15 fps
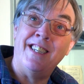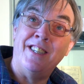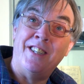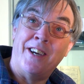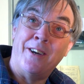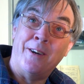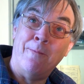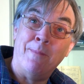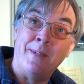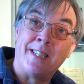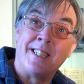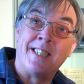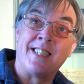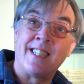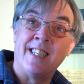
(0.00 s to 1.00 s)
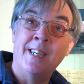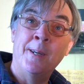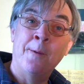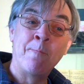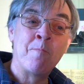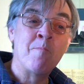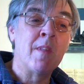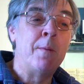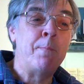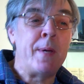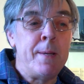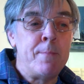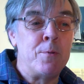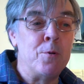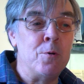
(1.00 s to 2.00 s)
you know, because
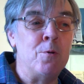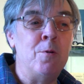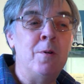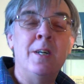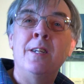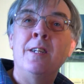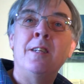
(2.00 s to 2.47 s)
people